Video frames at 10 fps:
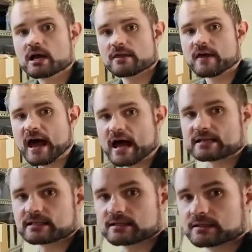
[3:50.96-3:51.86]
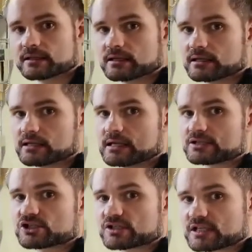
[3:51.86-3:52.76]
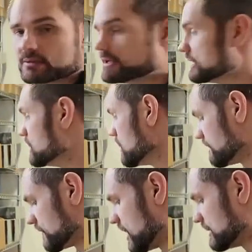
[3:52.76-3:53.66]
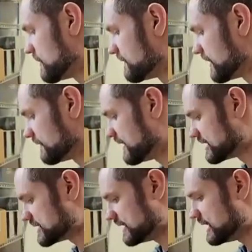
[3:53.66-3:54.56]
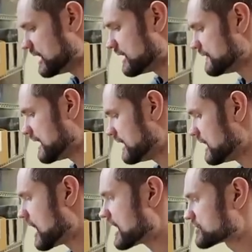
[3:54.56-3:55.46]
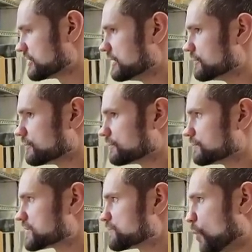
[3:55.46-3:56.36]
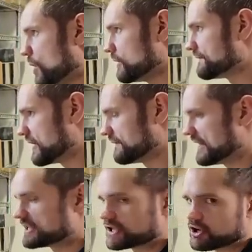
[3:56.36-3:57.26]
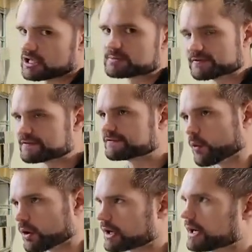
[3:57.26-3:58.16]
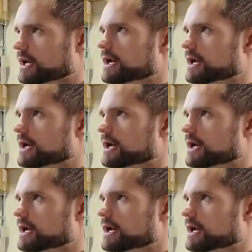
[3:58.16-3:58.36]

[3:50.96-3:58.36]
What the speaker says: that it's just going to be forgotten about Final Fantasy. They actually spoiled Final Fantasy cards before